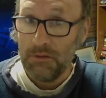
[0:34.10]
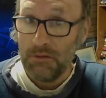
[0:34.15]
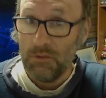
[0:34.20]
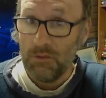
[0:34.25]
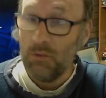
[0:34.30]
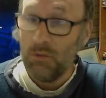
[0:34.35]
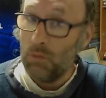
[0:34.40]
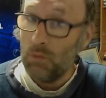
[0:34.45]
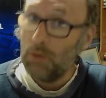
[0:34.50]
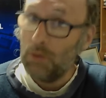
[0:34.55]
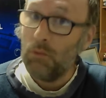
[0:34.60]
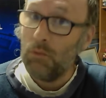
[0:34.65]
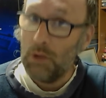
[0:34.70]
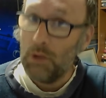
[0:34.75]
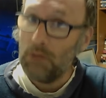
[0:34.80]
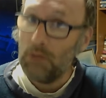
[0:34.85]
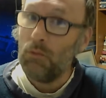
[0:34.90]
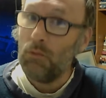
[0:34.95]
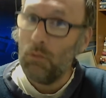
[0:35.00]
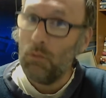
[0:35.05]
we
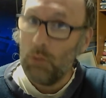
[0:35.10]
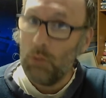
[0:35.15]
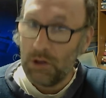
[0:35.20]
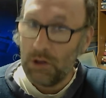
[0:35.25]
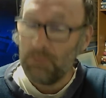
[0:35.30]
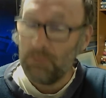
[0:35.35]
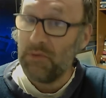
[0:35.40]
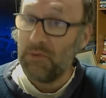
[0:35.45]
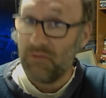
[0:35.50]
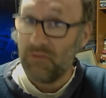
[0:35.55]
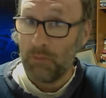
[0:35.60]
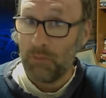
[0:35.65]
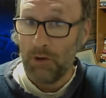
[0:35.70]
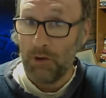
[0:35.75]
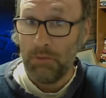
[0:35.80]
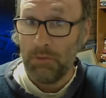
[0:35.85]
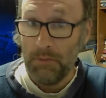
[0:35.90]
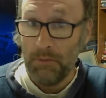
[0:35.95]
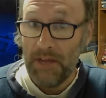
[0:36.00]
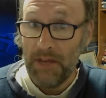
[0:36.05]
got a bit of a
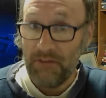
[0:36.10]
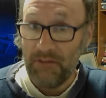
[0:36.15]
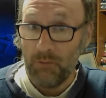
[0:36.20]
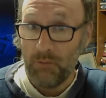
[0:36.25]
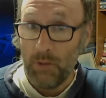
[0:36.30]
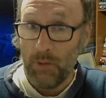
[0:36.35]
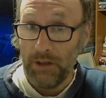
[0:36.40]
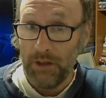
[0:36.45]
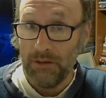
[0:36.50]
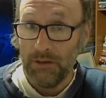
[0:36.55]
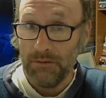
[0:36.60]
problem, haven't we?